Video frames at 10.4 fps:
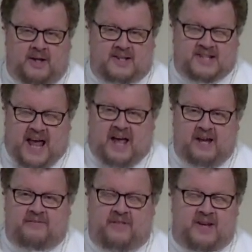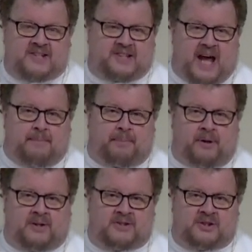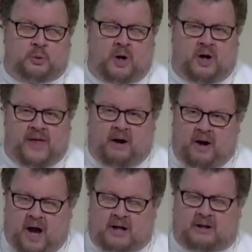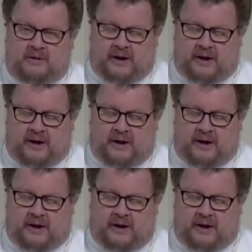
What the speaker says: 10 of the disciples who are there huddled.